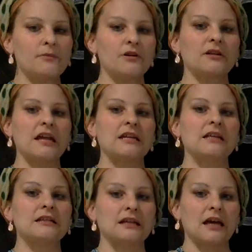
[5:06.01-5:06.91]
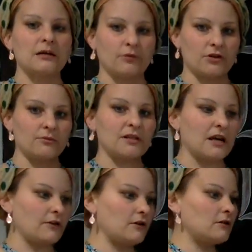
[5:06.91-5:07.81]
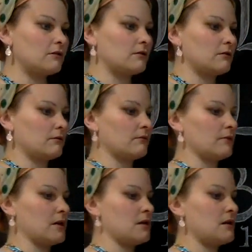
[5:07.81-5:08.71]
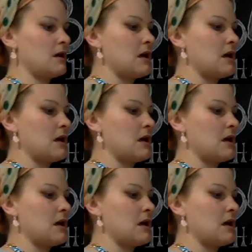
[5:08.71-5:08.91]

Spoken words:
up her ladies and kind of push them together, right?